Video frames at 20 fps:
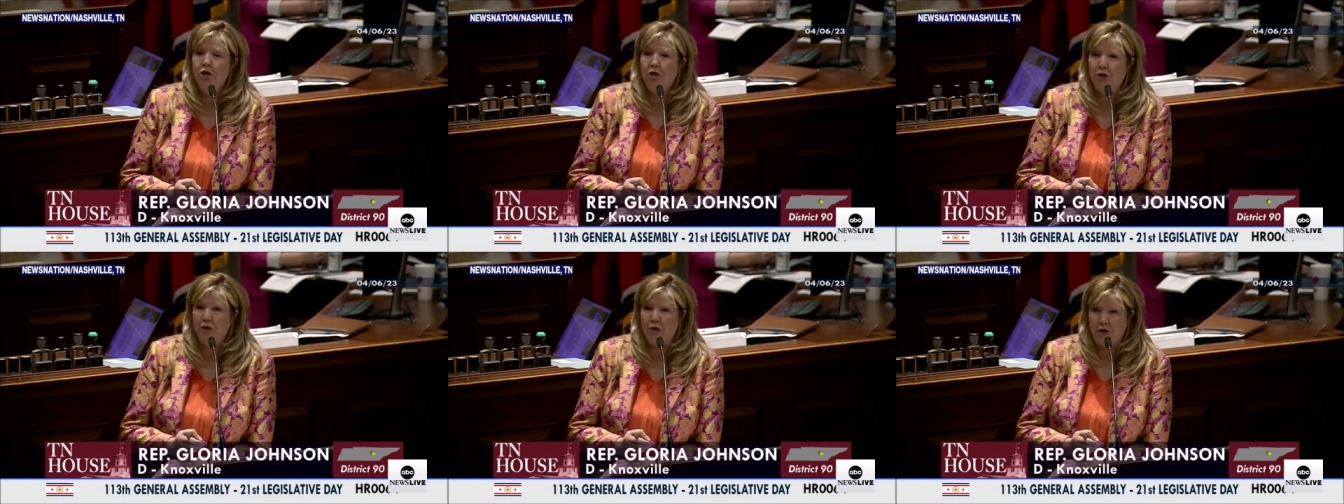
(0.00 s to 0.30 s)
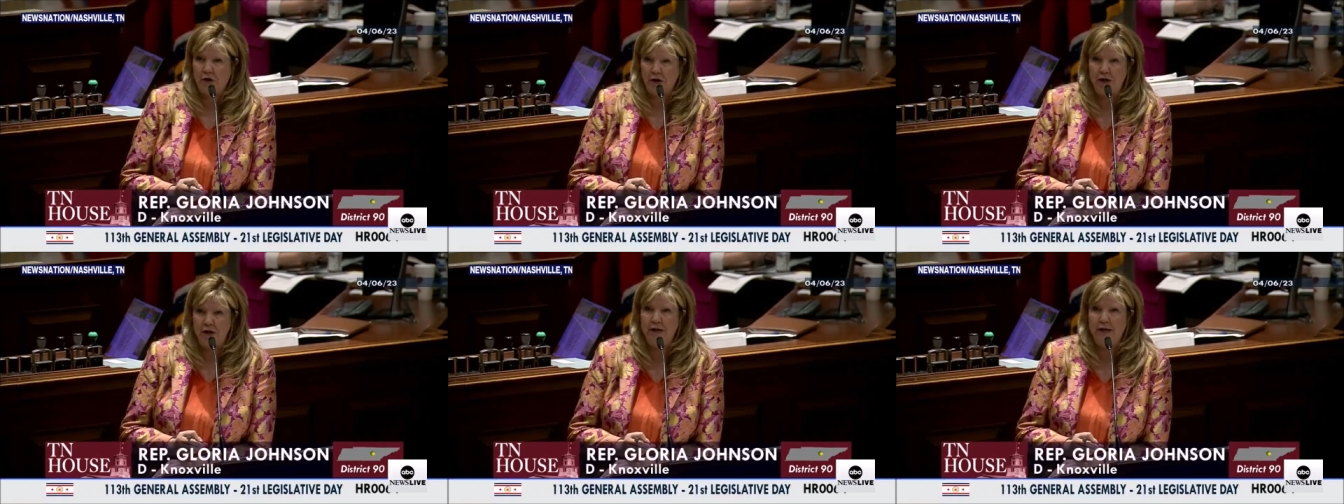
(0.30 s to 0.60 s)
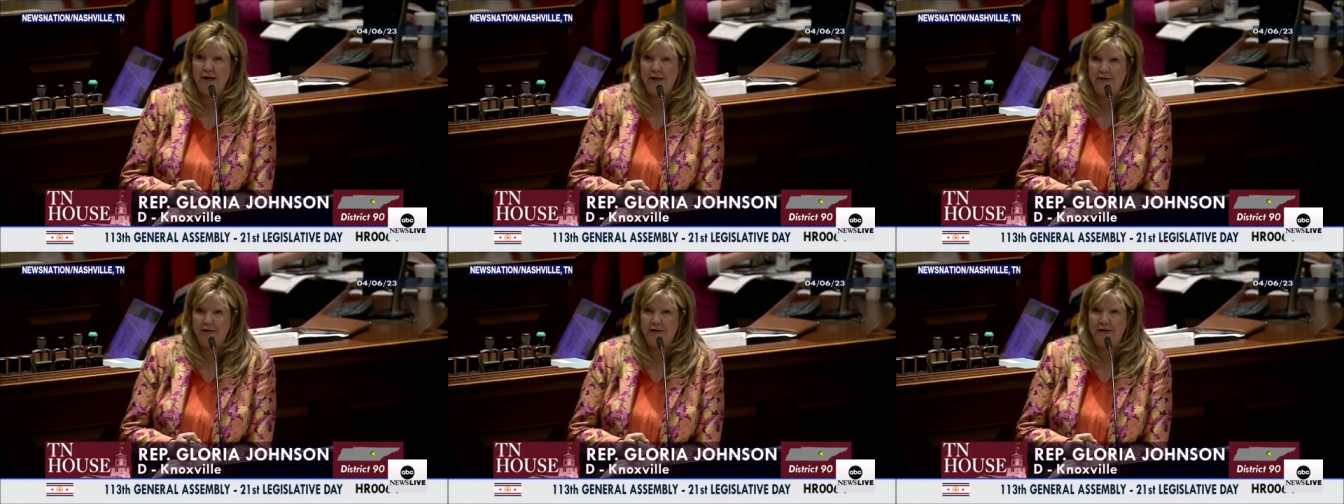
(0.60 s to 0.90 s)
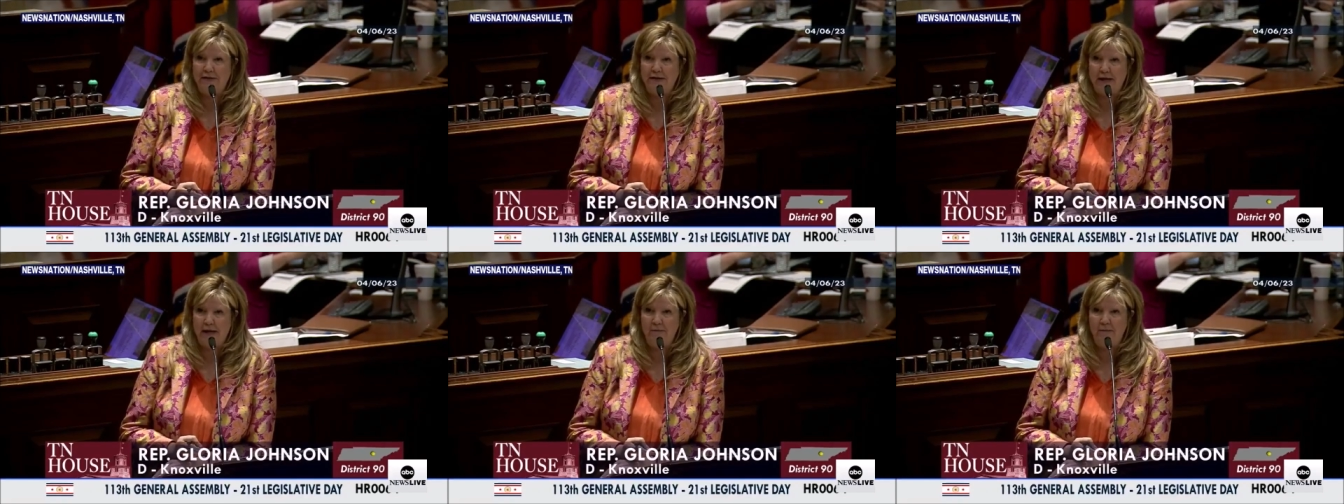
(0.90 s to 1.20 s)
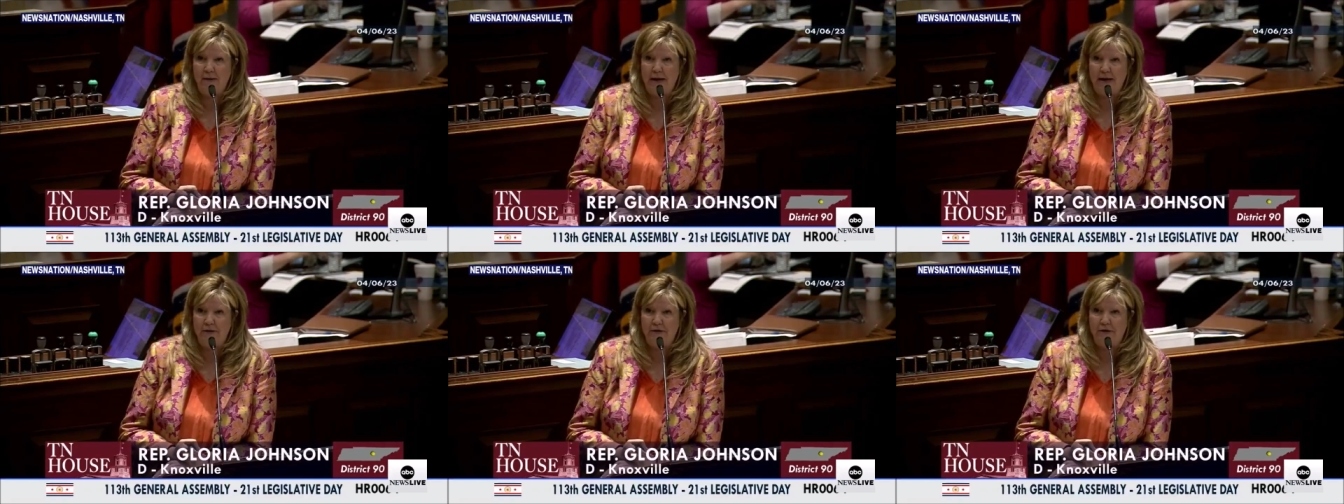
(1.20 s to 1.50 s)
You're going to get the
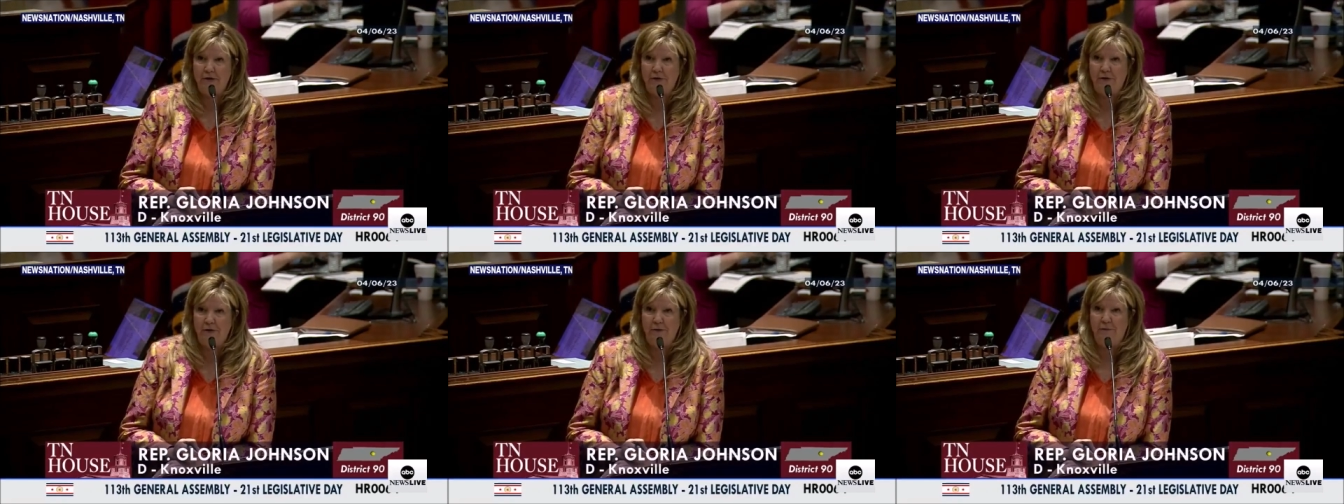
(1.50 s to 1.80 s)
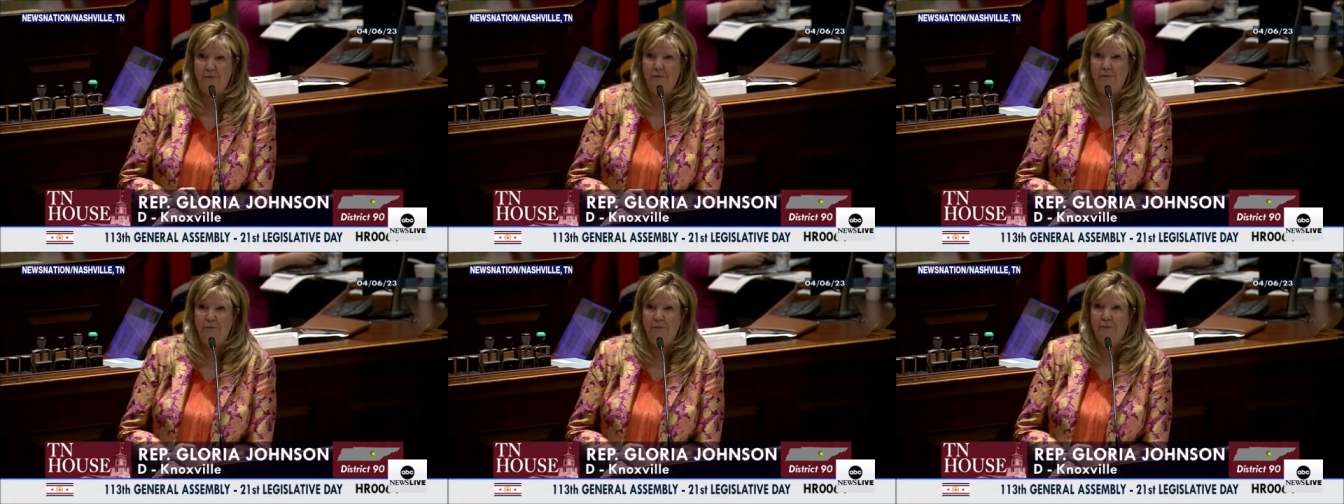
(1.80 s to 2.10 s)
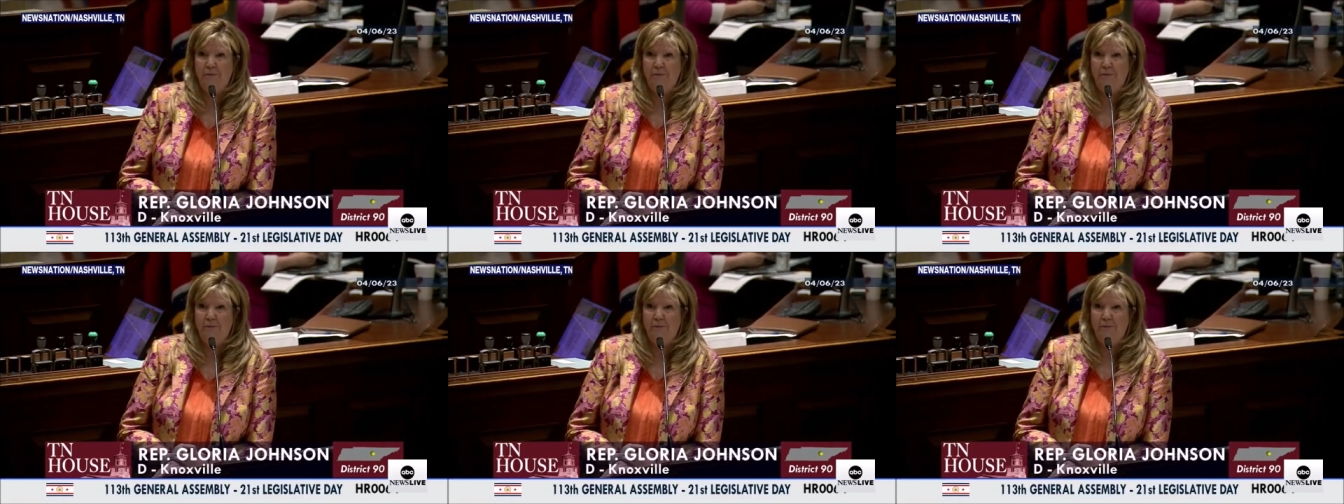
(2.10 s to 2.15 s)
same answer.